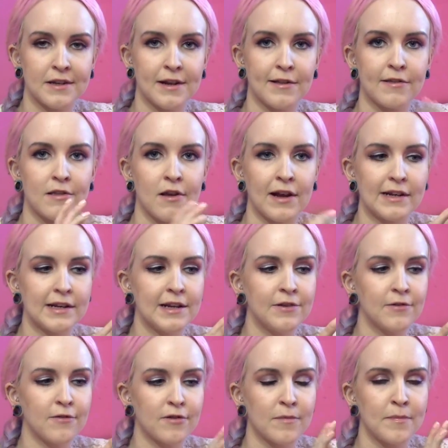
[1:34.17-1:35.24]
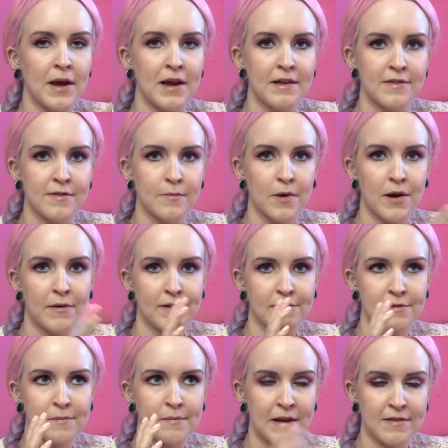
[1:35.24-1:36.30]
it's likely not to bend where
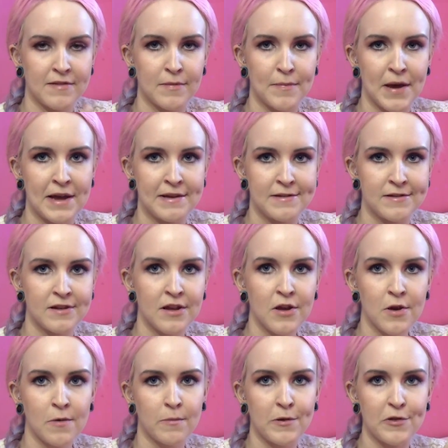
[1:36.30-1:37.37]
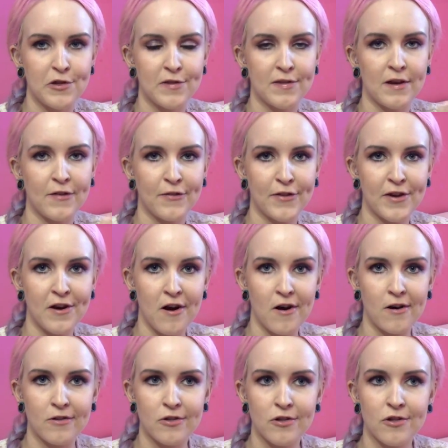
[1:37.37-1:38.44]
it's meant to bend, which is at the
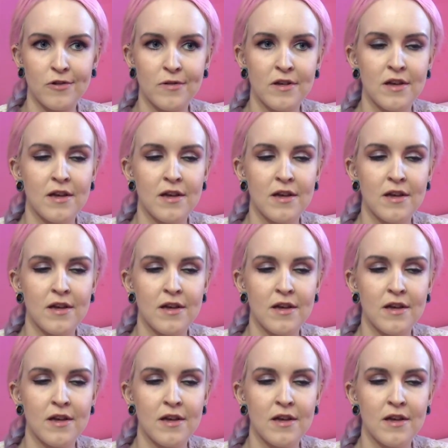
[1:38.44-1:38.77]
arch,